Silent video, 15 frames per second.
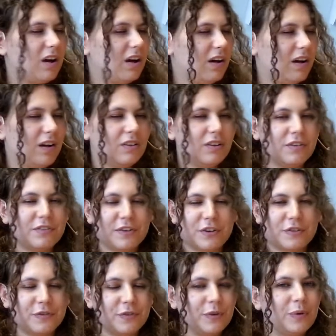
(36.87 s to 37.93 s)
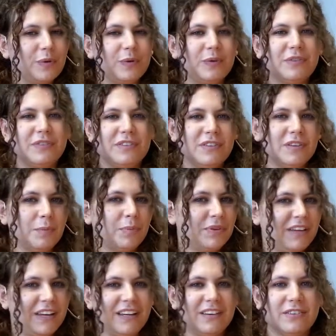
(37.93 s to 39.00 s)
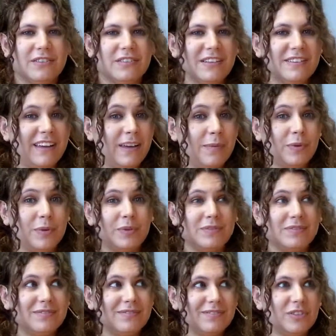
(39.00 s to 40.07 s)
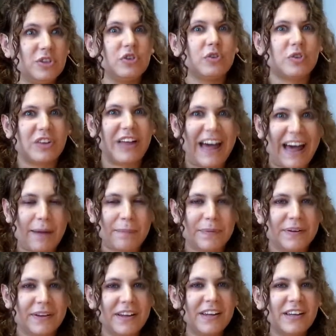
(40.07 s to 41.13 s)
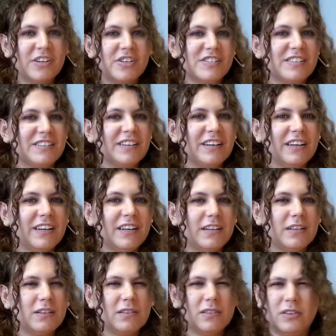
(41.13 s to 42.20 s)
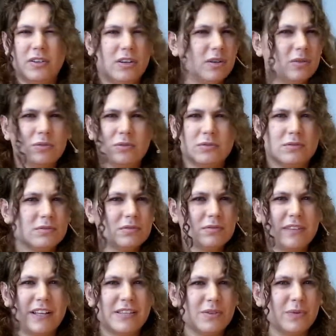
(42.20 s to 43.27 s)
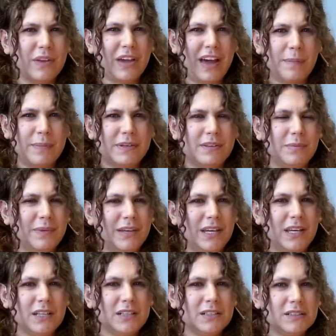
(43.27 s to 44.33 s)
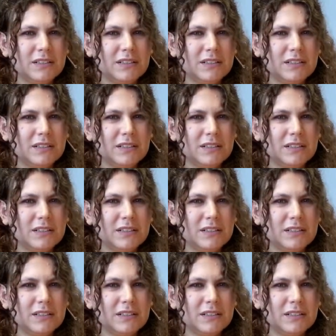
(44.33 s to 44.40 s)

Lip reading: All over your food, the plate, the table, your lap. Just, no, that's only happened to me.